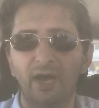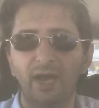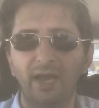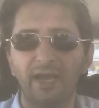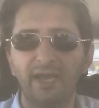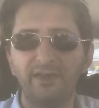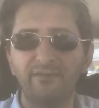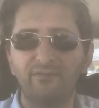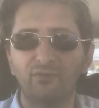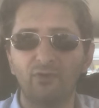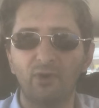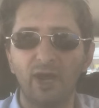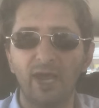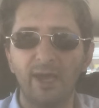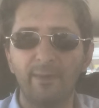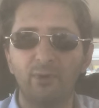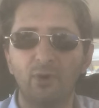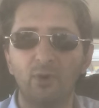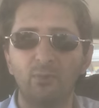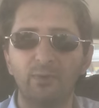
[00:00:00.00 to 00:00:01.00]
uh, Heathrow
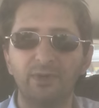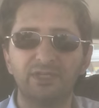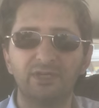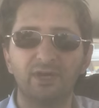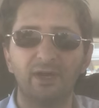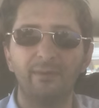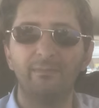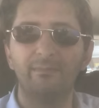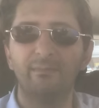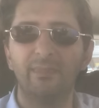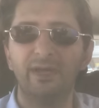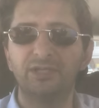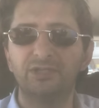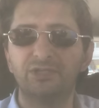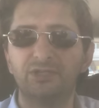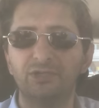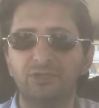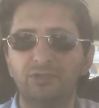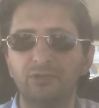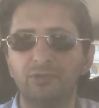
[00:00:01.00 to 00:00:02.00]
Airport, which I
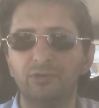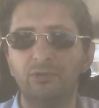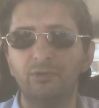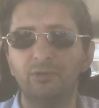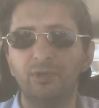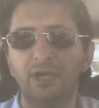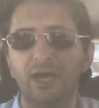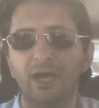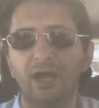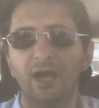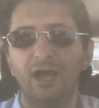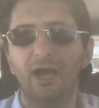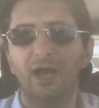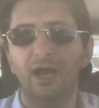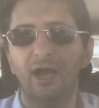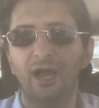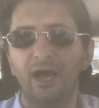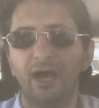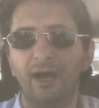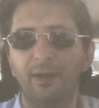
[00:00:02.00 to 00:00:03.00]
managed to do
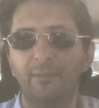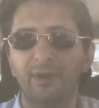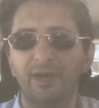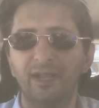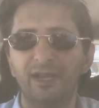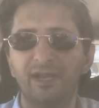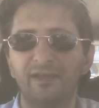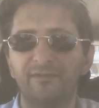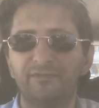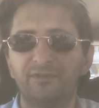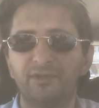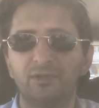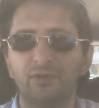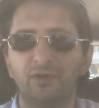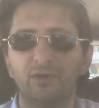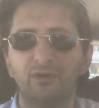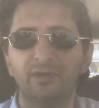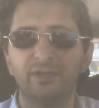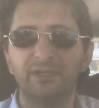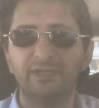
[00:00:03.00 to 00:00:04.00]
um, and left it
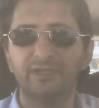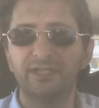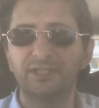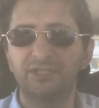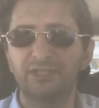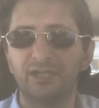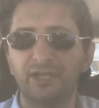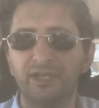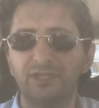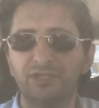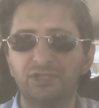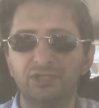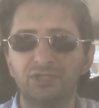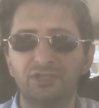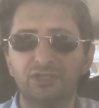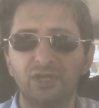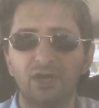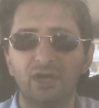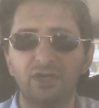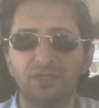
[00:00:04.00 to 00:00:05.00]
on a
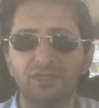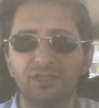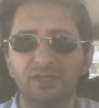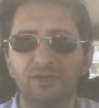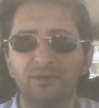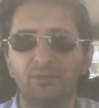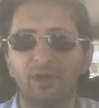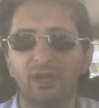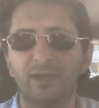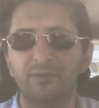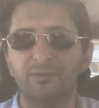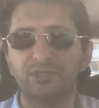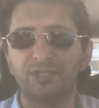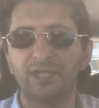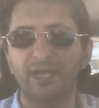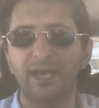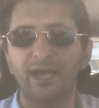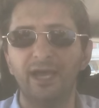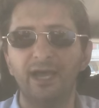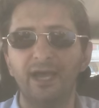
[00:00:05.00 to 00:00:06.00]
destination charger while I was
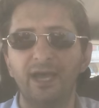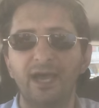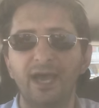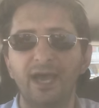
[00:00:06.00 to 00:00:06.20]
there.